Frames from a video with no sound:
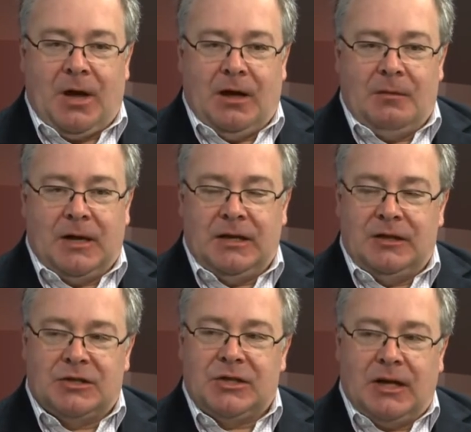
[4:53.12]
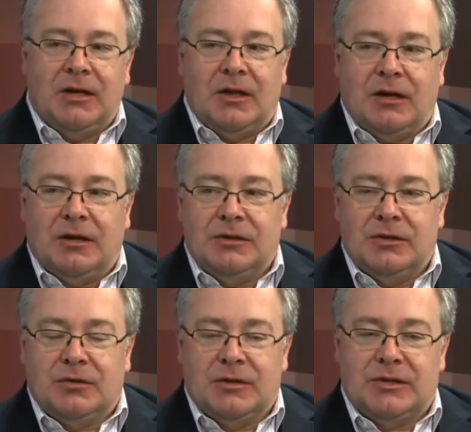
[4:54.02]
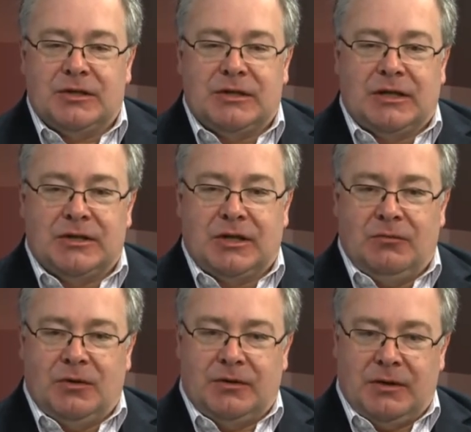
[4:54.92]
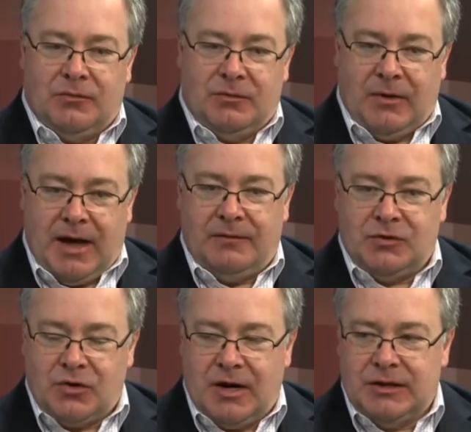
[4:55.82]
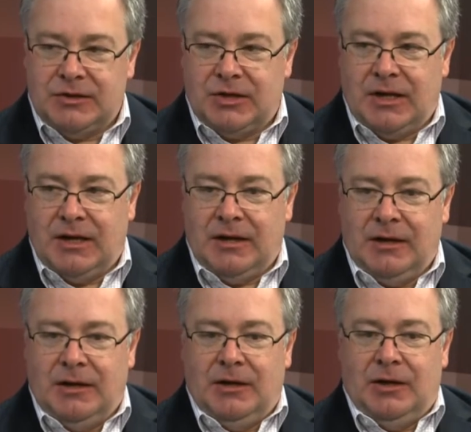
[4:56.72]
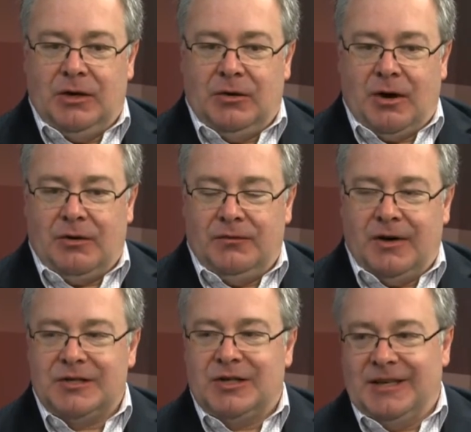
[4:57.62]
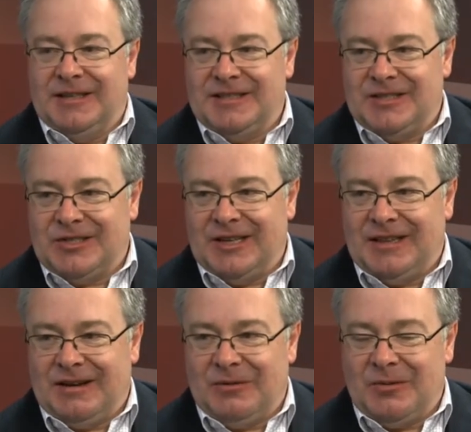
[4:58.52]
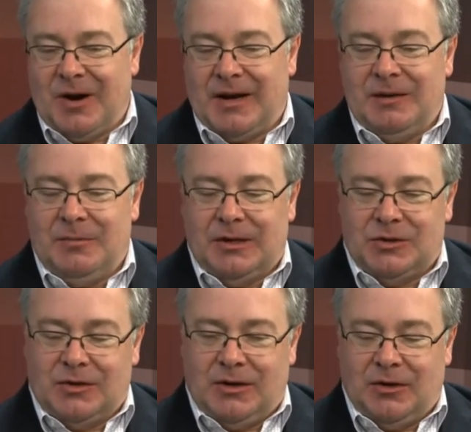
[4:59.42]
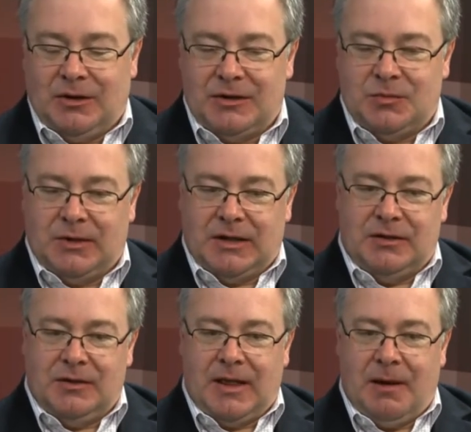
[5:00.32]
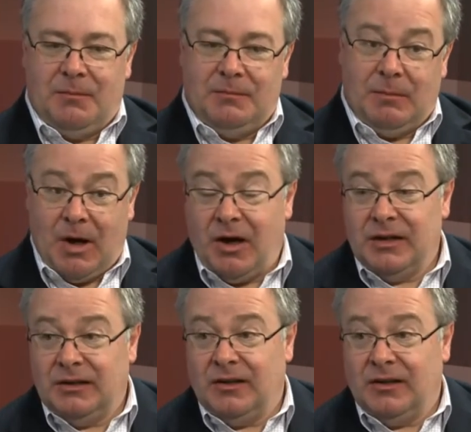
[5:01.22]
And then the second thing I'd do, Chris, is I'd say, well, we have trainers there who are advising and assisting their Iraqi military colleagues, but they're doing that behind the